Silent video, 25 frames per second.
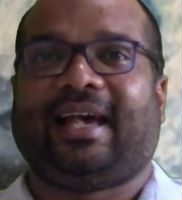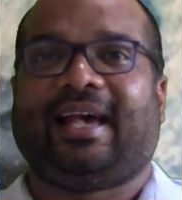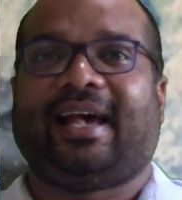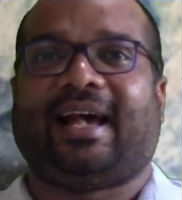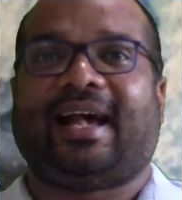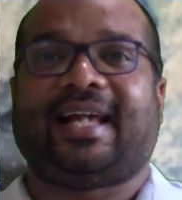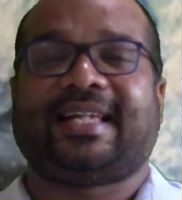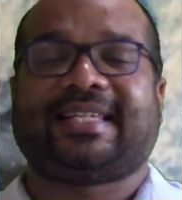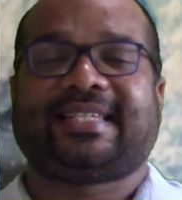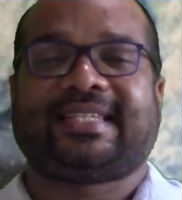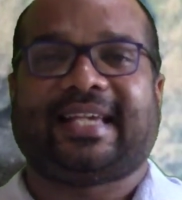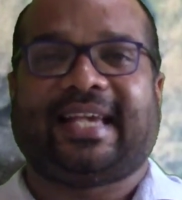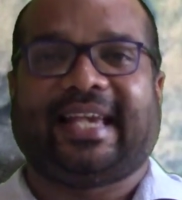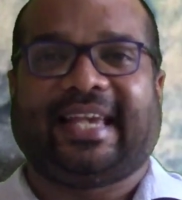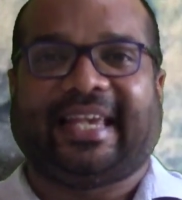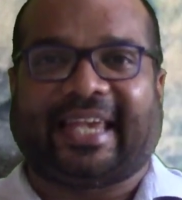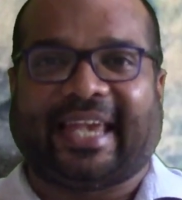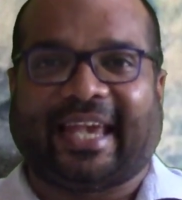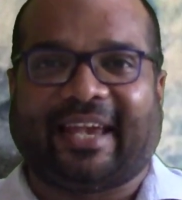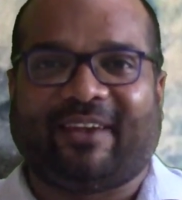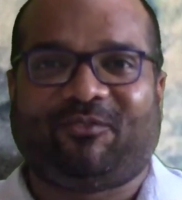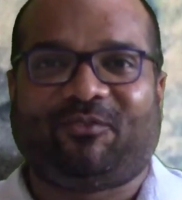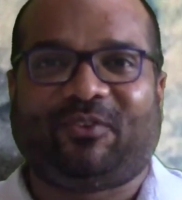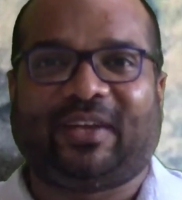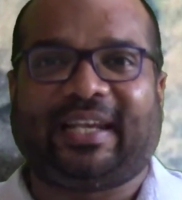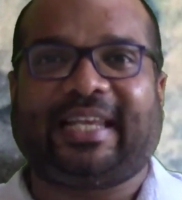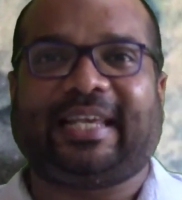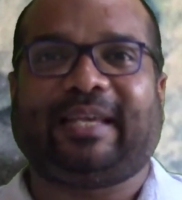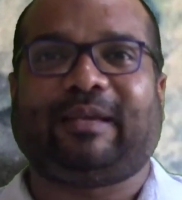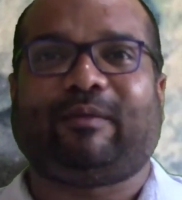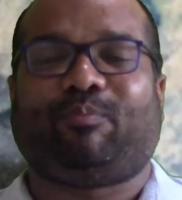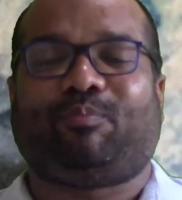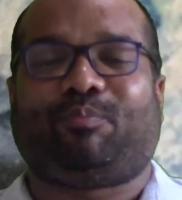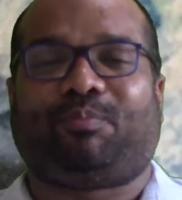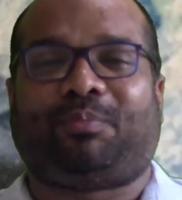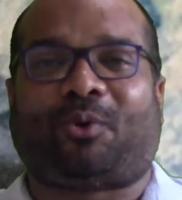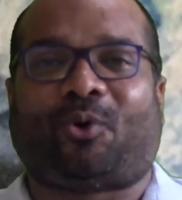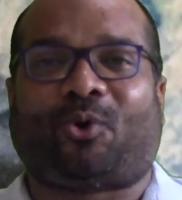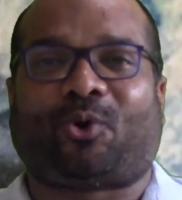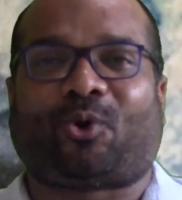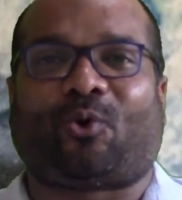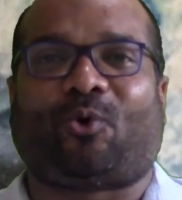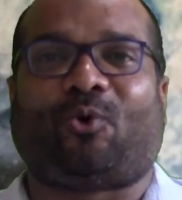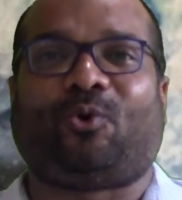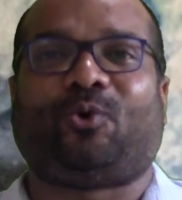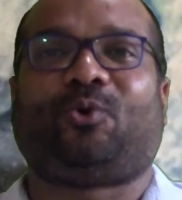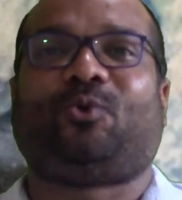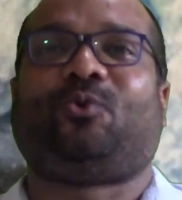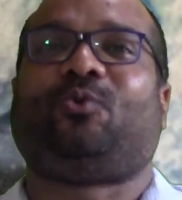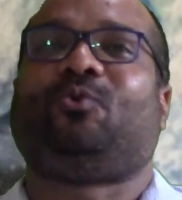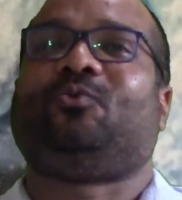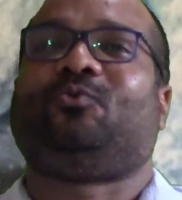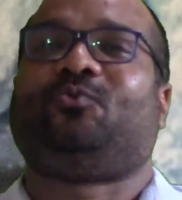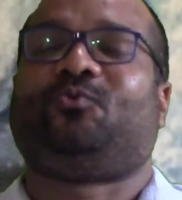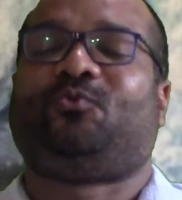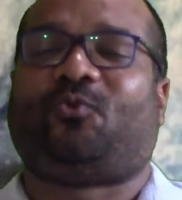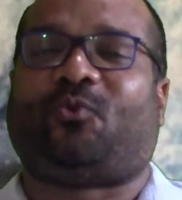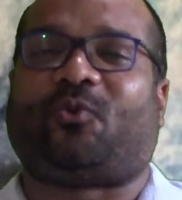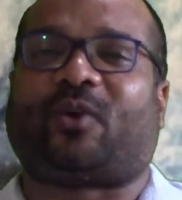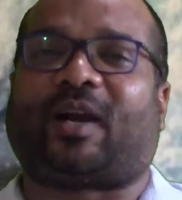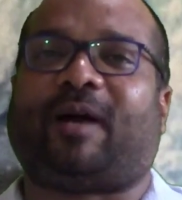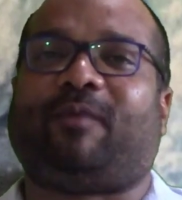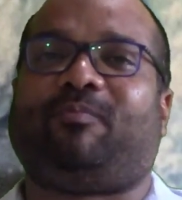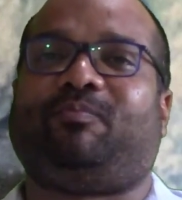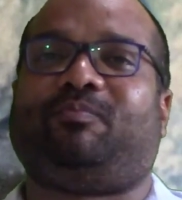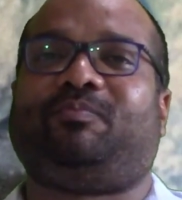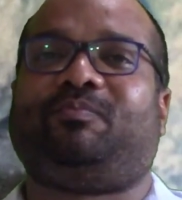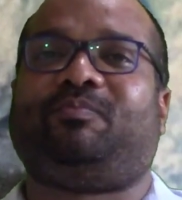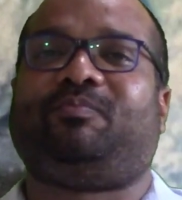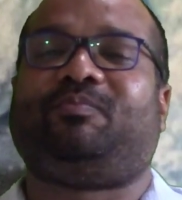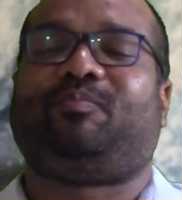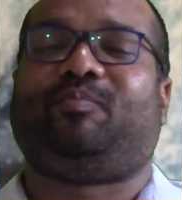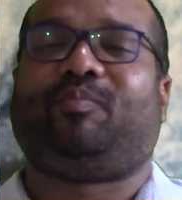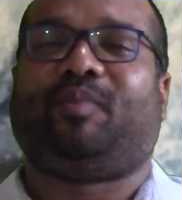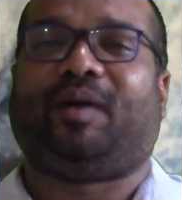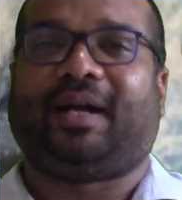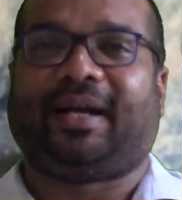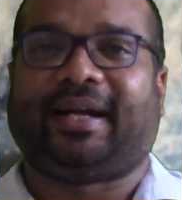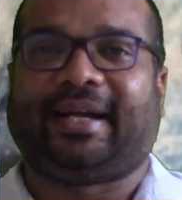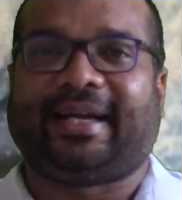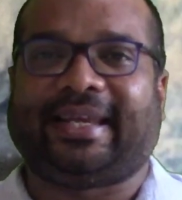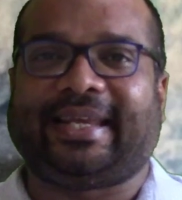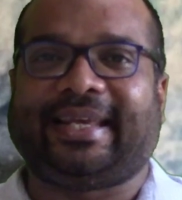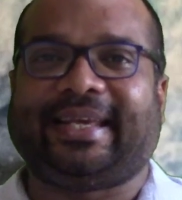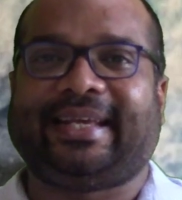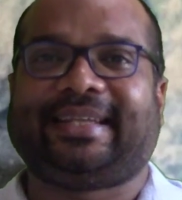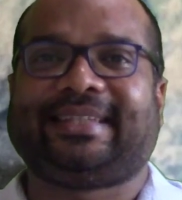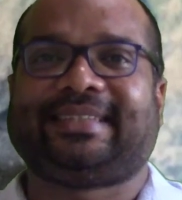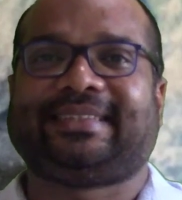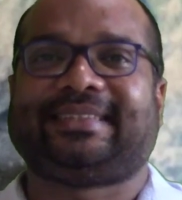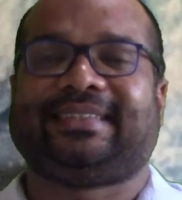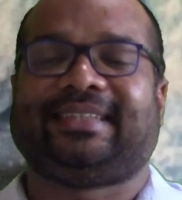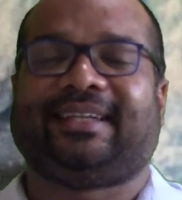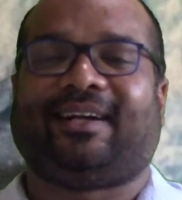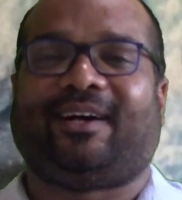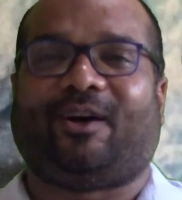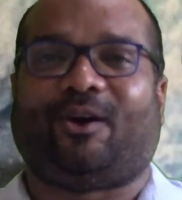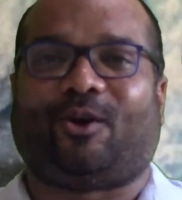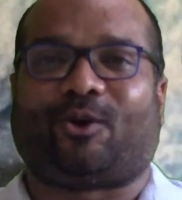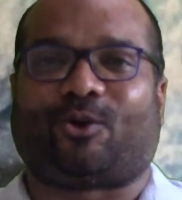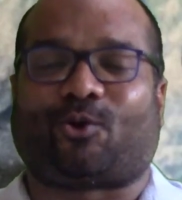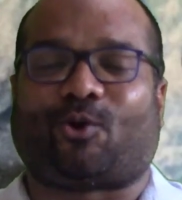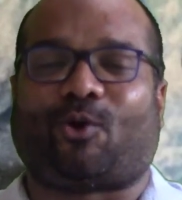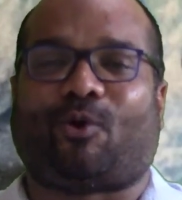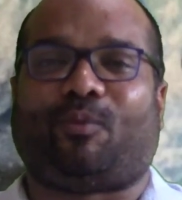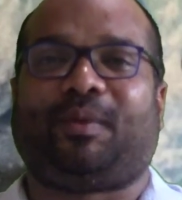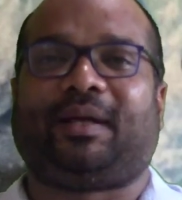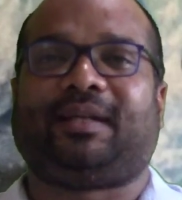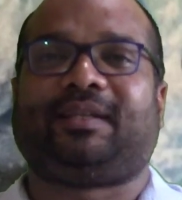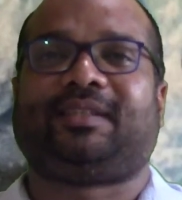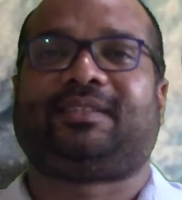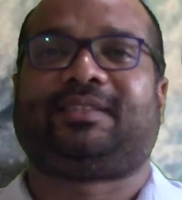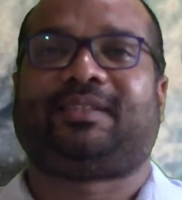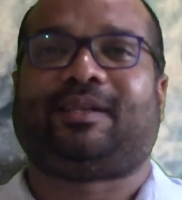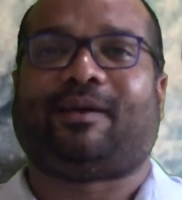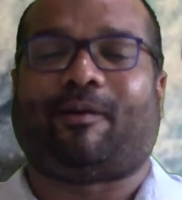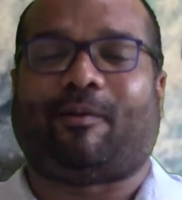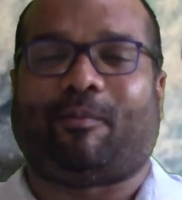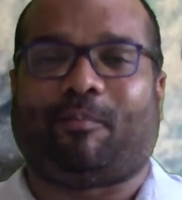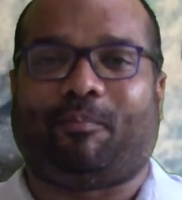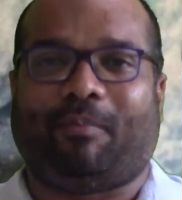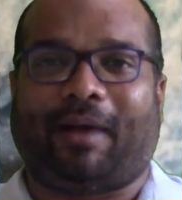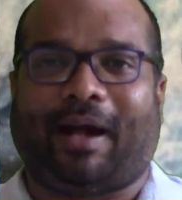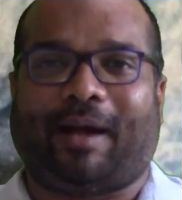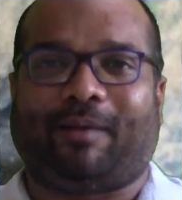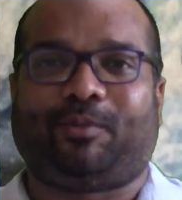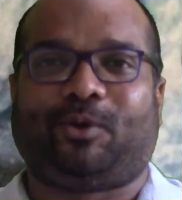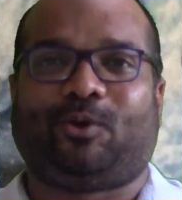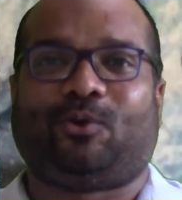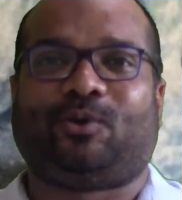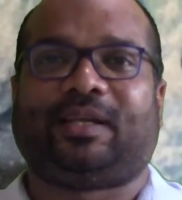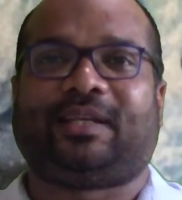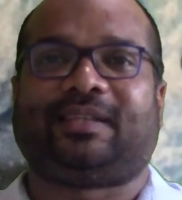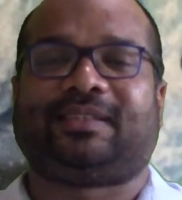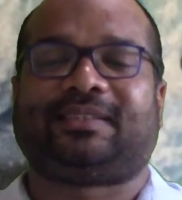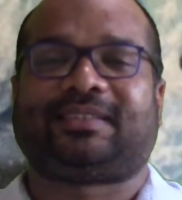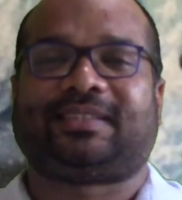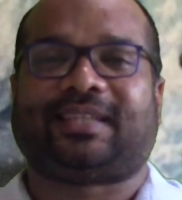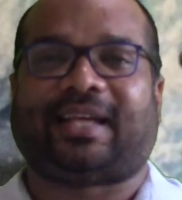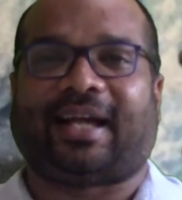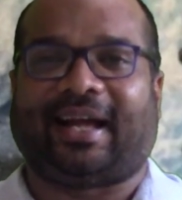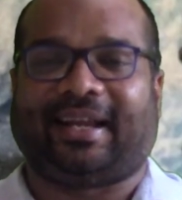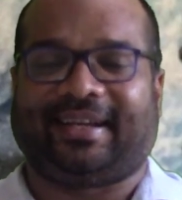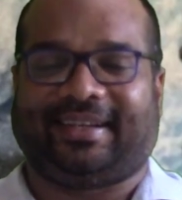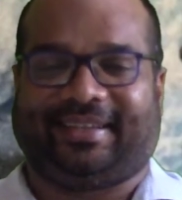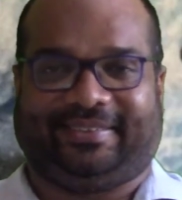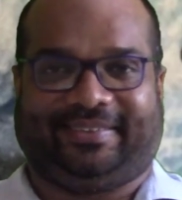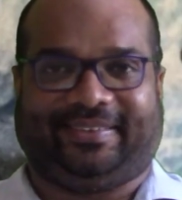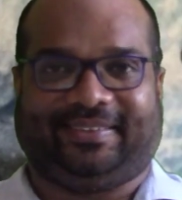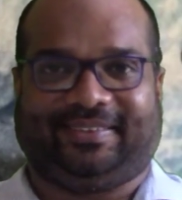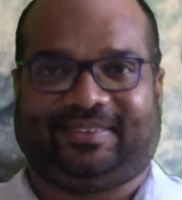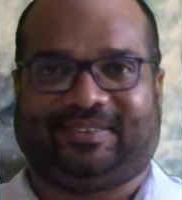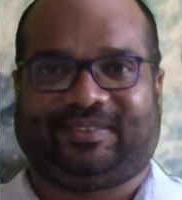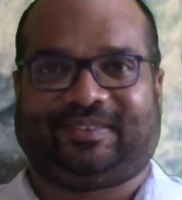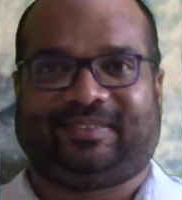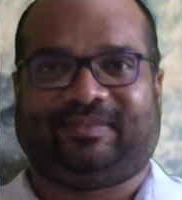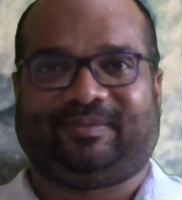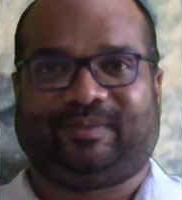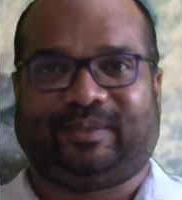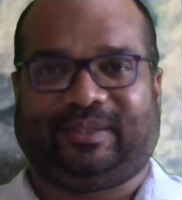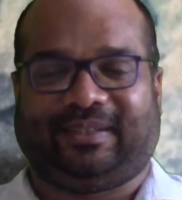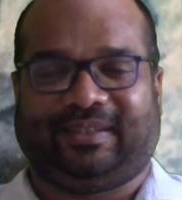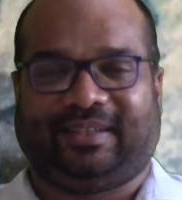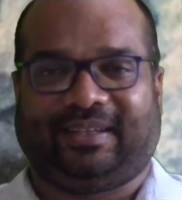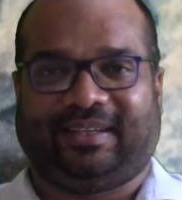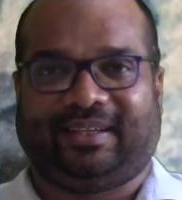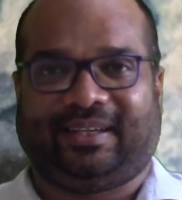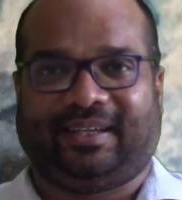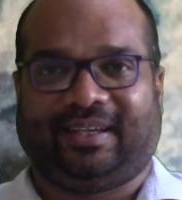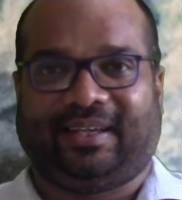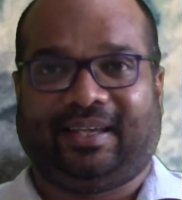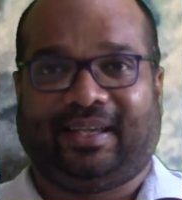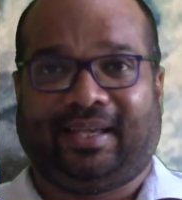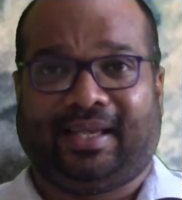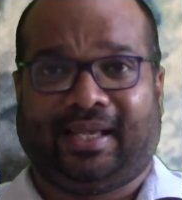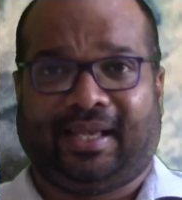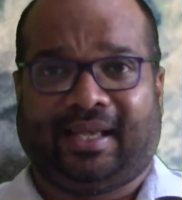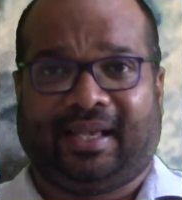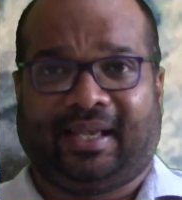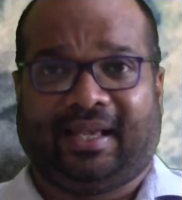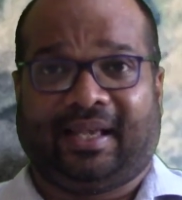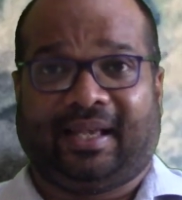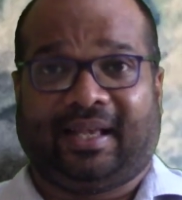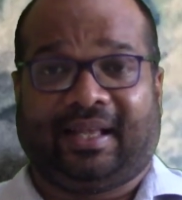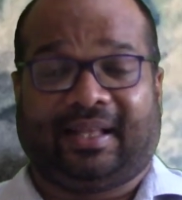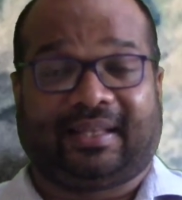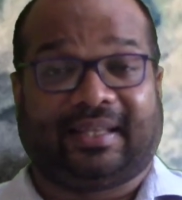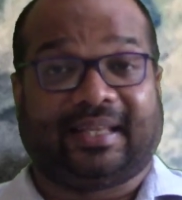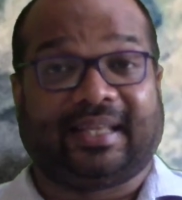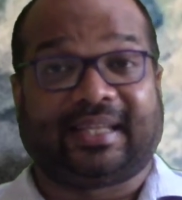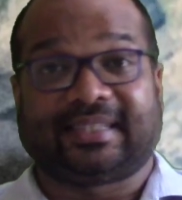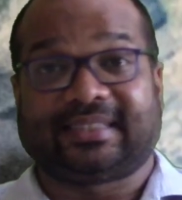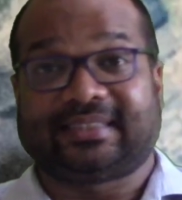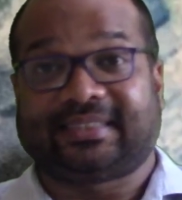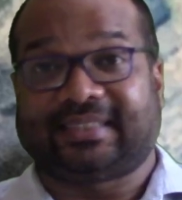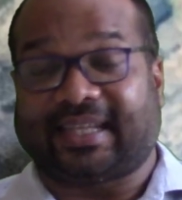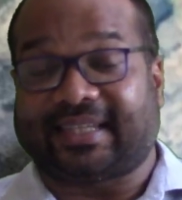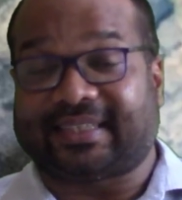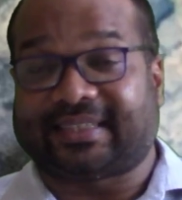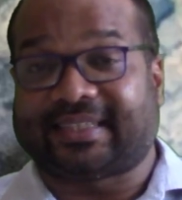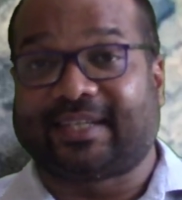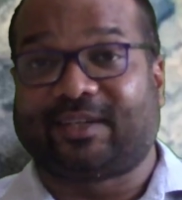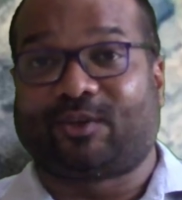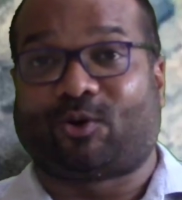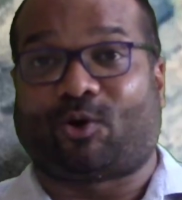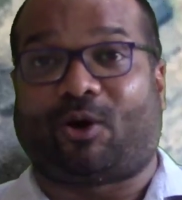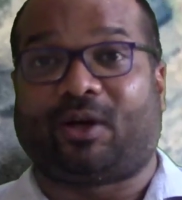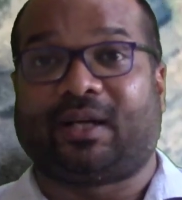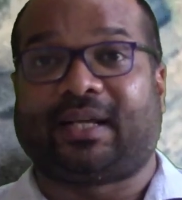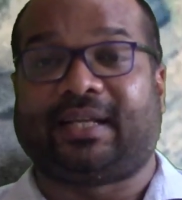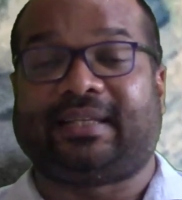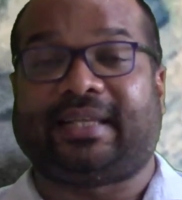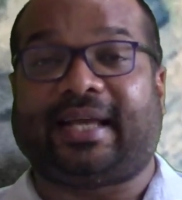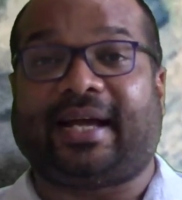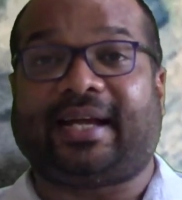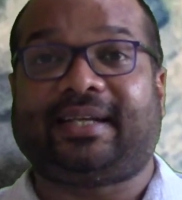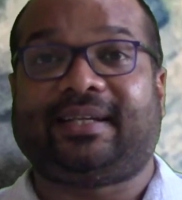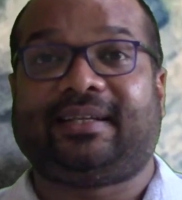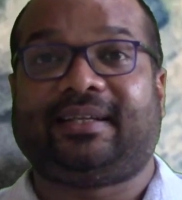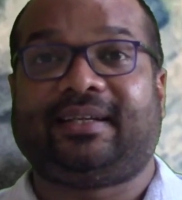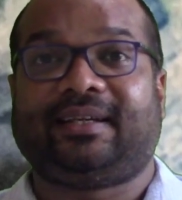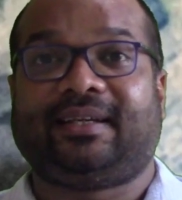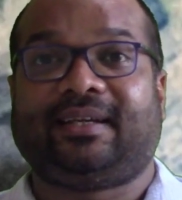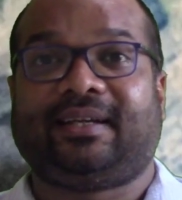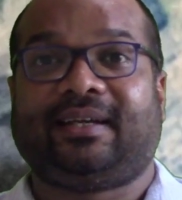has heavily borrowed from Greeks, Romans, Babylonians and others. There is nothing wrong in that,